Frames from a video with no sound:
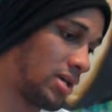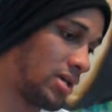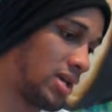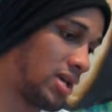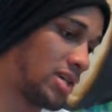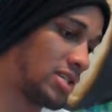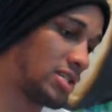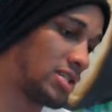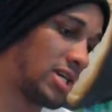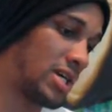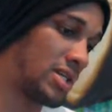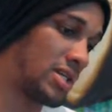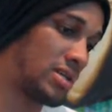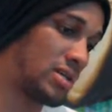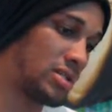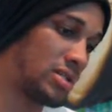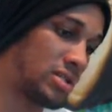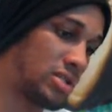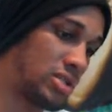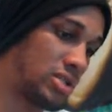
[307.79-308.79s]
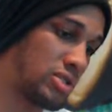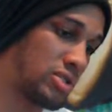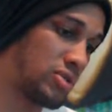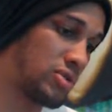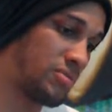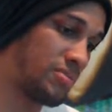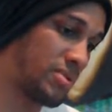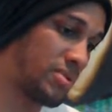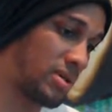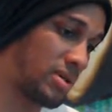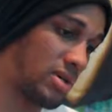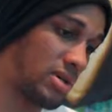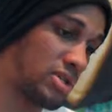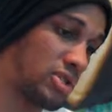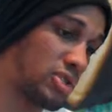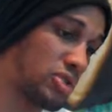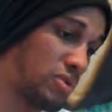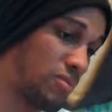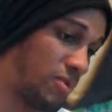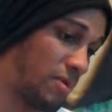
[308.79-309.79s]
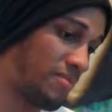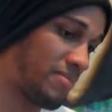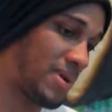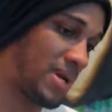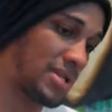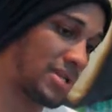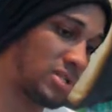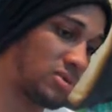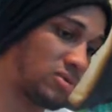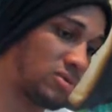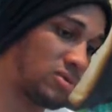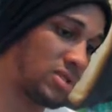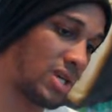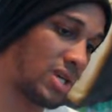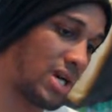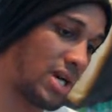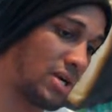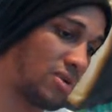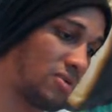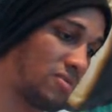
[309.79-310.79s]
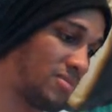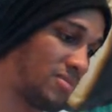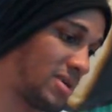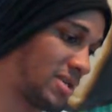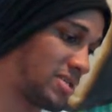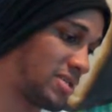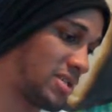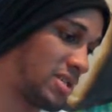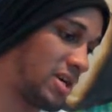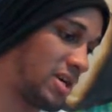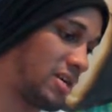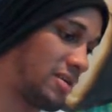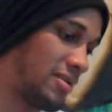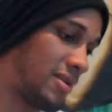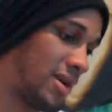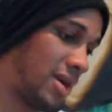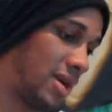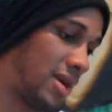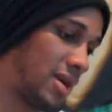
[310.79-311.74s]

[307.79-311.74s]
Cage then does a superplex to Tejano minutes later.